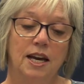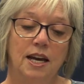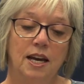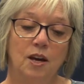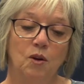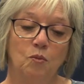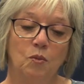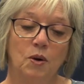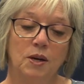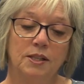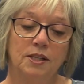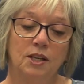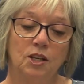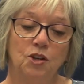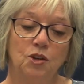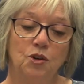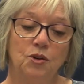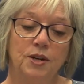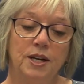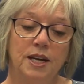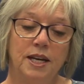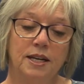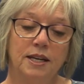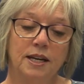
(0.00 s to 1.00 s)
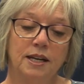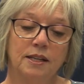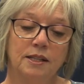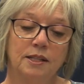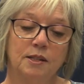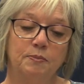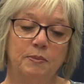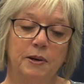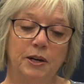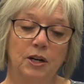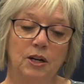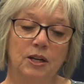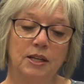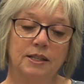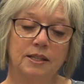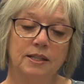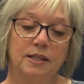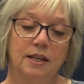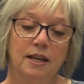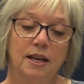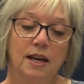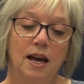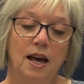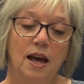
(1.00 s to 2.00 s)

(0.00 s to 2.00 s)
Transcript: It was a unique experience.